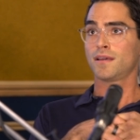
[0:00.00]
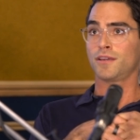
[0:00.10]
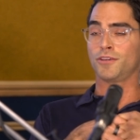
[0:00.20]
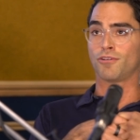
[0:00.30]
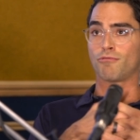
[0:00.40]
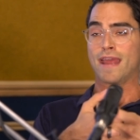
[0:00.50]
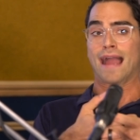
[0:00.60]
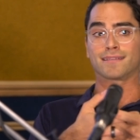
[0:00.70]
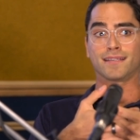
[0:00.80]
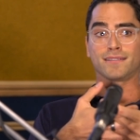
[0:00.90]
you're not
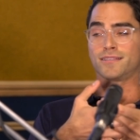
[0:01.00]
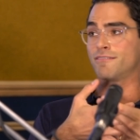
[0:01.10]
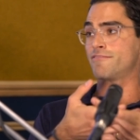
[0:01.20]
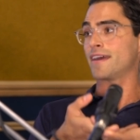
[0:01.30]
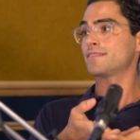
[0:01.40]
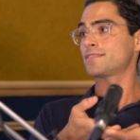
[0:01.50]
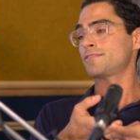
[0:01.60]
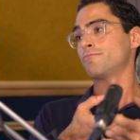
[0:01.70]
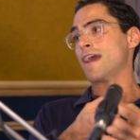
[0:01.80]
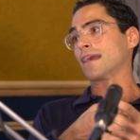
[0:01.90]
reacting to events,
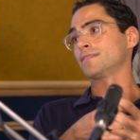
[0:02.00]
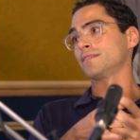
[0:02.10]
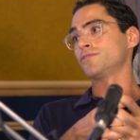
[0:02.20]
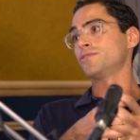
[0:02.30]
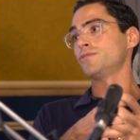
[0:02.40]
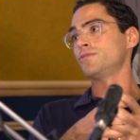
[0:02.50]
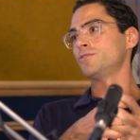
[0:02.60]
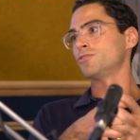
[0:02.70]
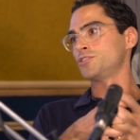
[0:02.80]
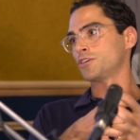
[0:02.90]
you're reacting to
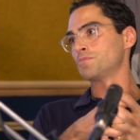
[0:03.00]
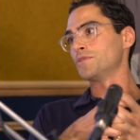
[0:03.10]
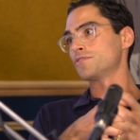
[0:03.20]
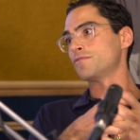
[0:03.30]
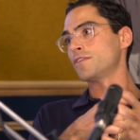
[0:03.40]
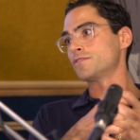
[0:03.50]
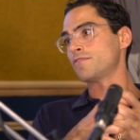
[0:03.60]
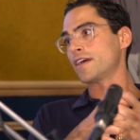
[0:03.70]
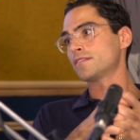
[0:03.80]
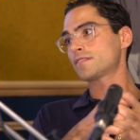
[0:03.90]
your judgments of those
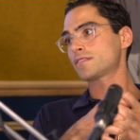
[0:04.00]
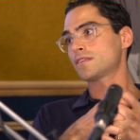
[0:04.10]
events,